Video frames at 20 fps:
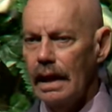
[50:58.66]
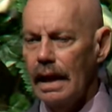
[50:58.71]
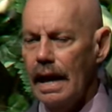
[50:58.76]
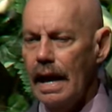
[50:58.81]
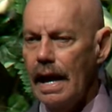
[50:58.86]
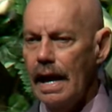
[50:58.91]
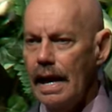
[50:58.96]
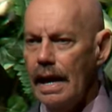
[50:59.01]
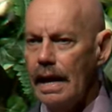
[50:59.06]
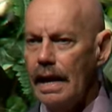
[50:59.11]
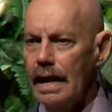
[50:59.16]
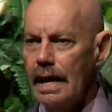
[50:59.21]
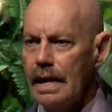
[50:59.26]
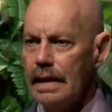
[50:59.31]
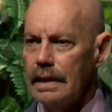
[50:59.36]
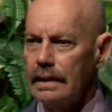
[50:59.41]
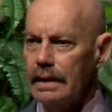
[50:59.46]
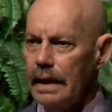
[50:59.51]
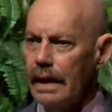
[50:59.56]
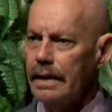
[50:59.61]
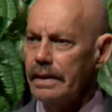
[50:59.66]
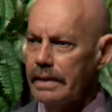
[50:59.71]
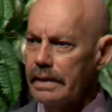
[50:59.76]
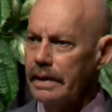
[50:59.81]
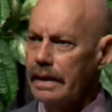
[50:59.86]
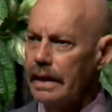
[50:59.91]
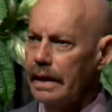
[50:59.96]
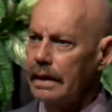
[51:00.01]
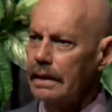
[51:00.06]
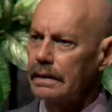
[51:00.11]
and they
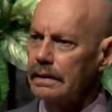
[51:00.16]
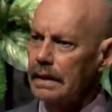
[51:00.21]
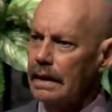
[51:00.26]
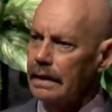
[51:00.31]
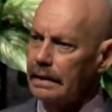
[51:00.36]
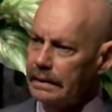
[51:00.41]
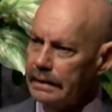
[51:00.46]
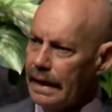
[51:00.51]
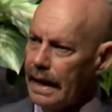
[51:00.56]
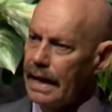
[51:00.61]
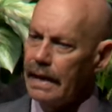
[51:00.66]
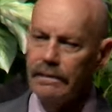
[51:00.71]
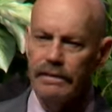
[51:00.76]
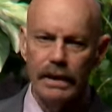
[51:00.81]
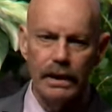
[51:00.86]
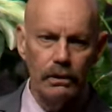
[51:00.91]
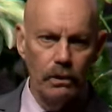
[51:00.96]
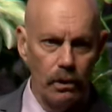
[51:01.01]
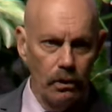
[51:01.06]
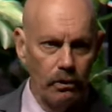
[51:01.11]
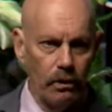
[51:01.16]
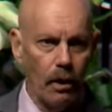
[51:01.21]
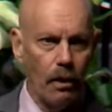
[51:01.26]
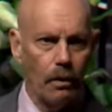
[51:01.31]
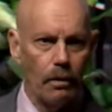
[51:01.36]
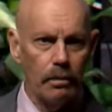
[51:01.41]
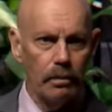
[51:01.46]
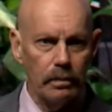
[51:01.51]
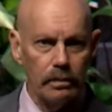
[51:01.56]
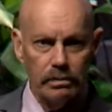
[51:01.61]
think that David, who
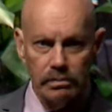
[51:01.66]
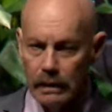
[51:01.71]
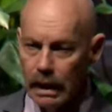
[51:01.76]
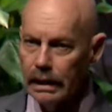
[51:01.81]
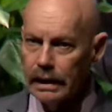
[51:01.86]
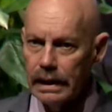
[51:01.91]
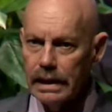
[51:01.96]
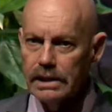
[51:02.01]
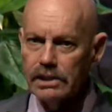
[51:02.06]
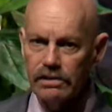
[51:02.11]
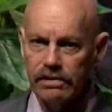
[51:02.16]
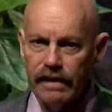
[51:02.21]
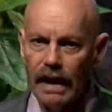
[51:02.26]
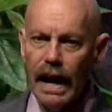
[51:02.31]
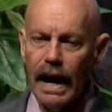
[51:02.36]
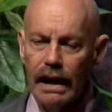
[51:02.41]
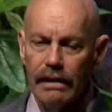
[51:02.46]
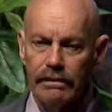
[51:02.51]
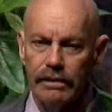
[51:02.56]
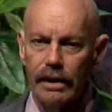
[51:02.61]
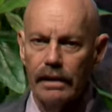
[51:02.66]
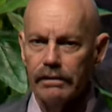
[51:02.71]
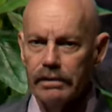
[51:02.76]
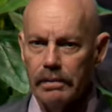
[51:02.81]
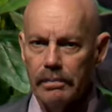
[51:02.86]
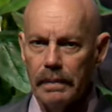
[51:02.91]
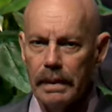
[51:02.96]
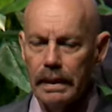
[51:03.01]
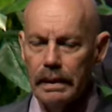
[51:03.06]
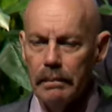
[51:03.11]
wrote at least five of
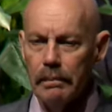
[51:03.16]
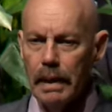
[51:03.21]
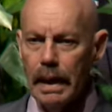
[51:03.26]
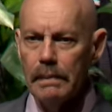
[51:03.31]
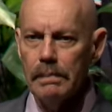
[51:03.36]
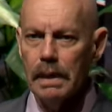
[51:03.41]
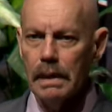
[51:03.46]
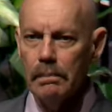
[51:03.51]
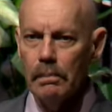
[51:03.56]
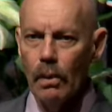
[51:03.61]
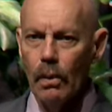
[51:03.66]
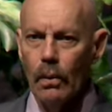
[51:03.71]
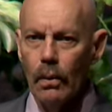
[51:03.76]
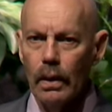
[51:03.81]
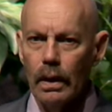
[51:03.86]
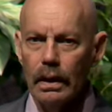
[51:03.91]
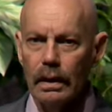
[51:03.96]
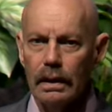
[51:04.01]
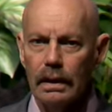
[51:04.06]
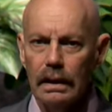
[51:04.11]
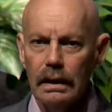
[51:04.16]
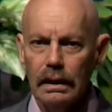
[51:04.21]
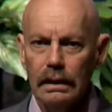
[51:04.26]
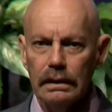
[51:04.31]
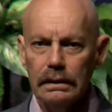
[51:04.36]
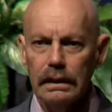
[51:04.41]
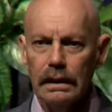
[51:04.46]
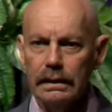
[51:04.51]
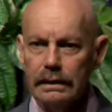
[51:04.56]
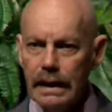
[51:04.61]
them, maybe more,
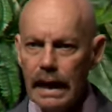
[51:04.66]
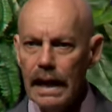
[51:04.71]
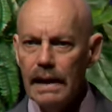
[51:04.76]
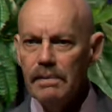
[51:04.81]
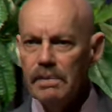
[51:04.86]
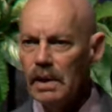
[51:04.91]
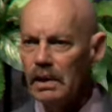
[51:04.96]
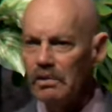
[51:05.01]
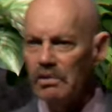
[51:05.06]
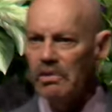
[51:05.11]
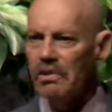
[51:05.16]
that David